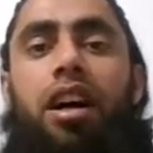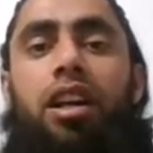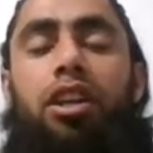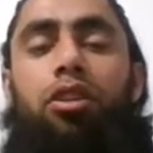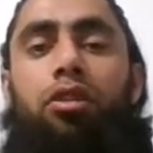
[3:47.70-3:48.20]

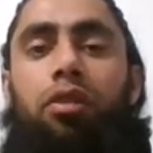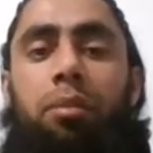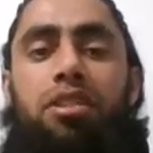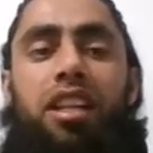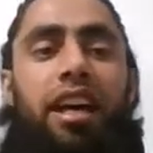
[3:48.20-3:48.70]
your
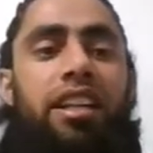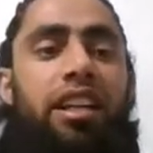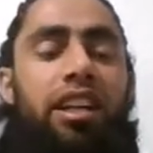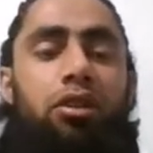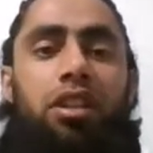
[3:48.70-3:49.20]

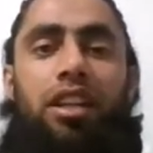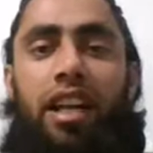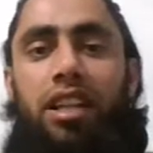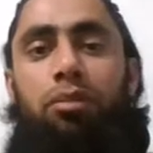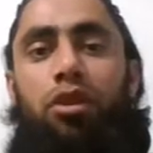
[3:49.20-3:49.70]
website into the
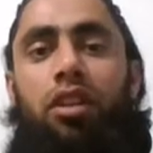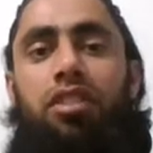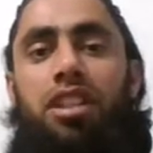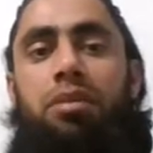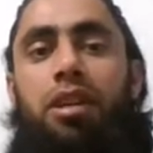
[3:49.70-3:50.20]
dashboard
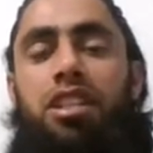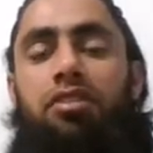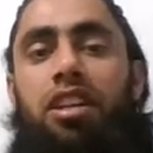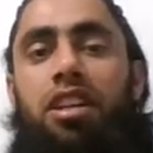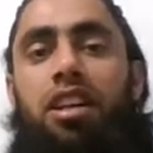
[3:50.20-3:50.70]
of this
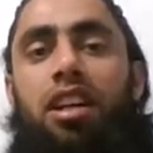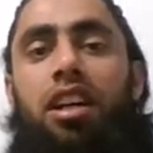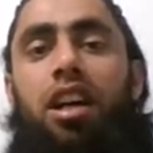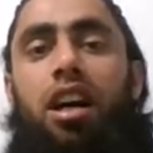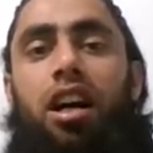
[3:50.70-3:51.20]
specific
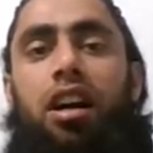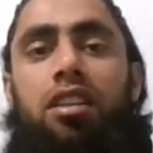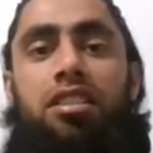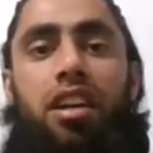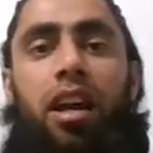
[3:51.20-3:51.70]

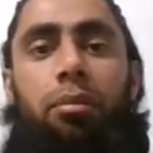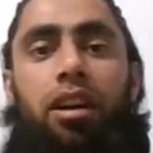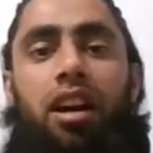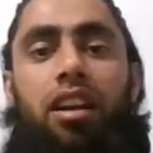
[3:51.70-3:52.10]
Stripe.